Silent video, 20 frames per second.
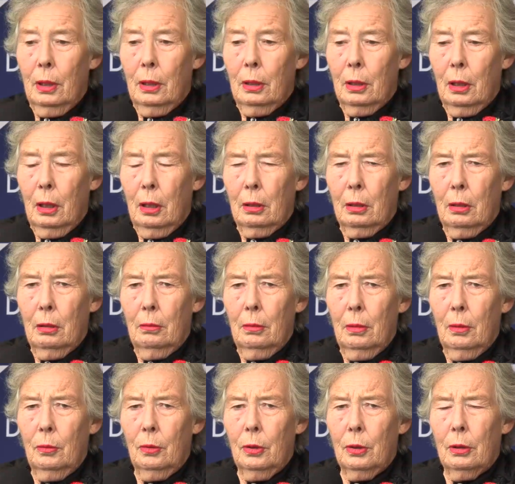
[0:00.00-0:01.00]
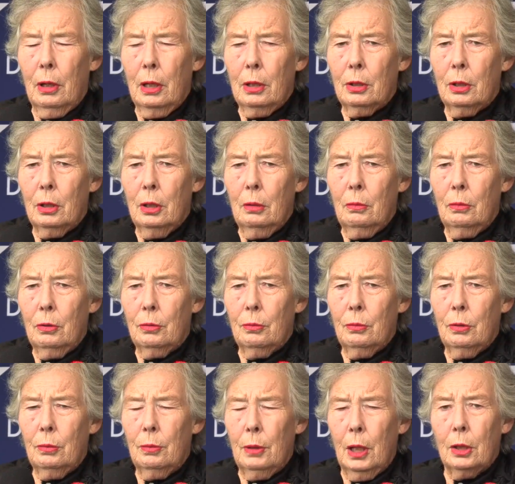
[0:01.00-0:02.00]
can't remember whether Anthony was with
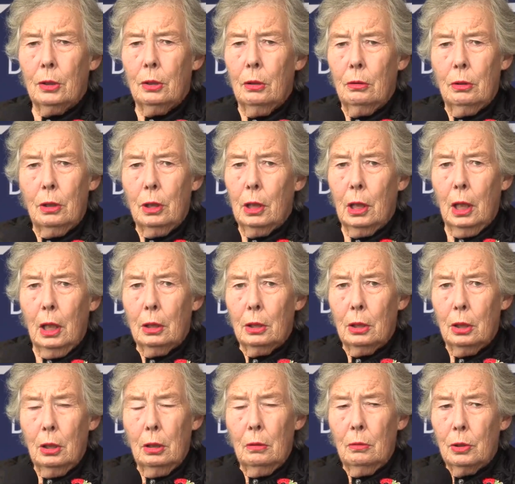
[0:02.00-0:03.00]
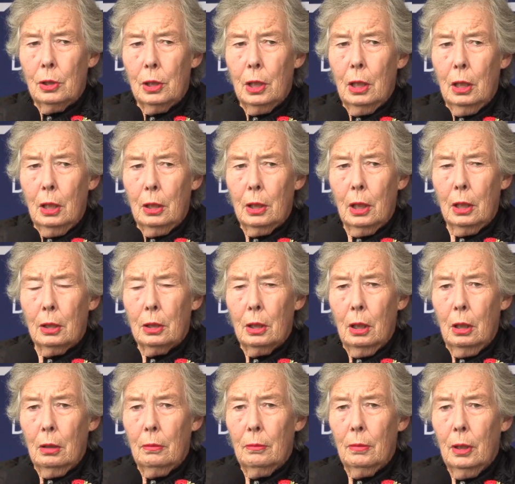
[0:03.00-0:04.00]
me. I don't think Anthony was there that
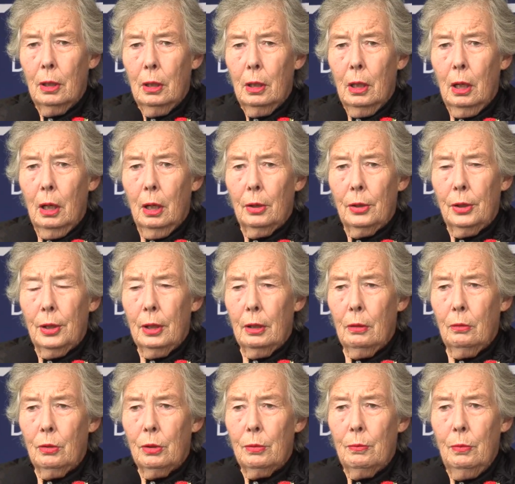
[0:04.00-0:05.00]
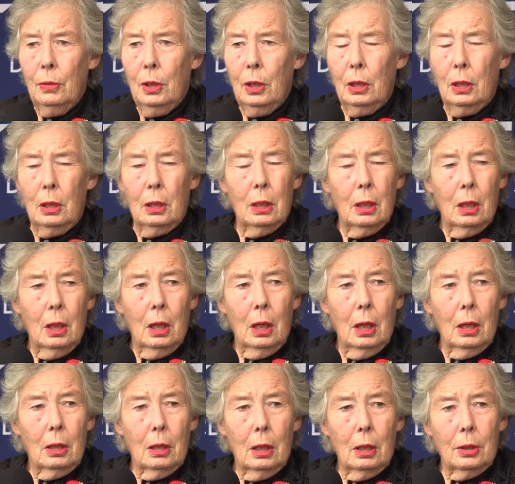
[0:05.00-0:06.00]
time. I think it was me,
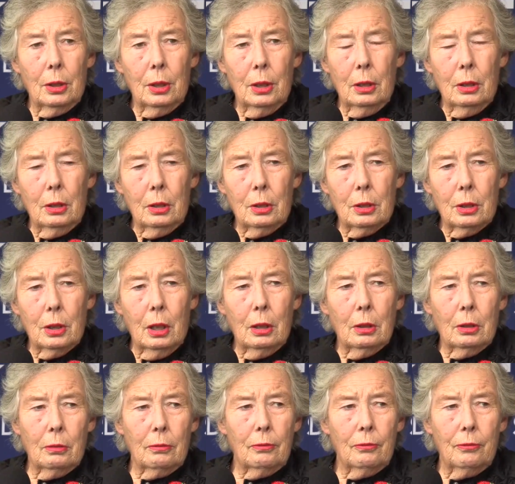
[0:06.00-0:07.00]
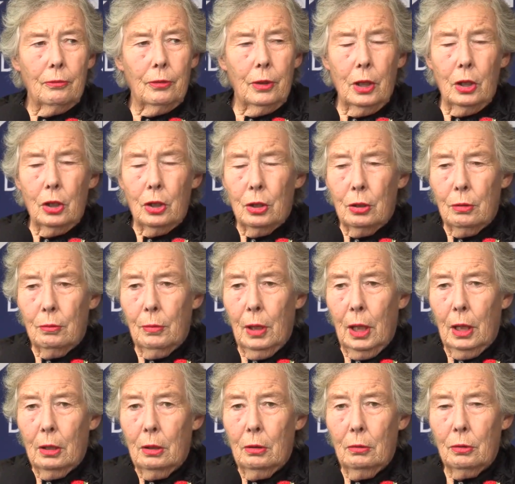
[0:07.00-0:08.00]
and I think this other Finnish man
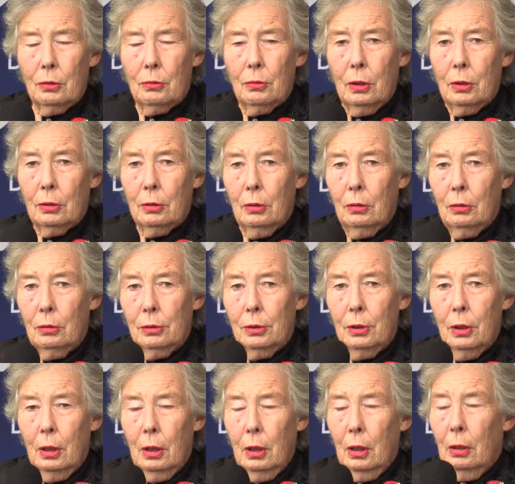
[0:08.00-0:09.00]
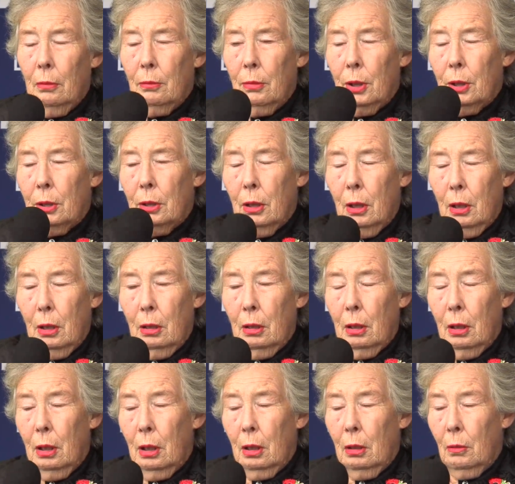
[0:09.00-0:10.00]
who was rather odd. But
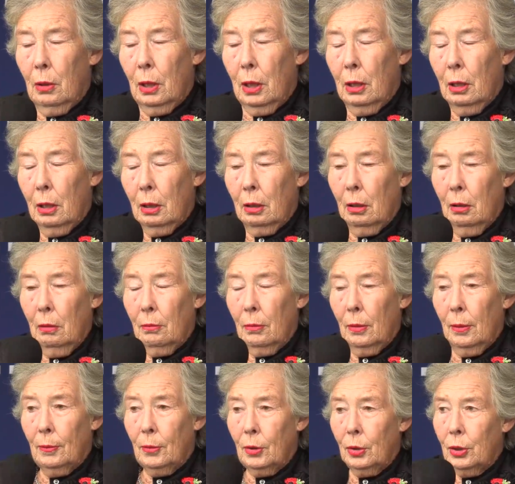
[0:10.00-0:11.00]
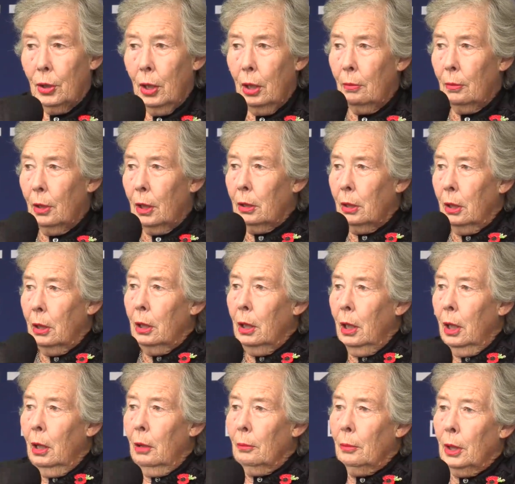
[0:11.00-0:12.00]
anyway, I can't remember his name, luckily.
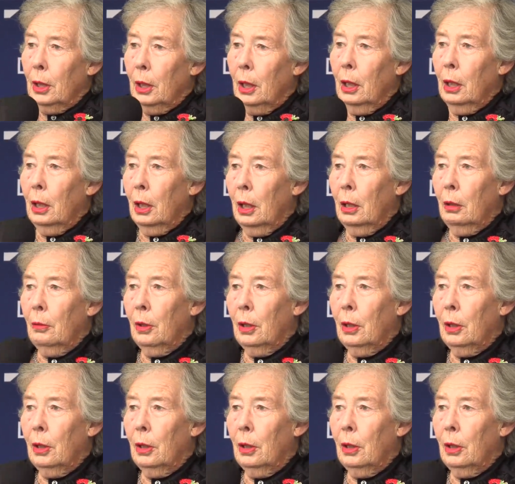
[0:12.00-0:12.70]
But anyway,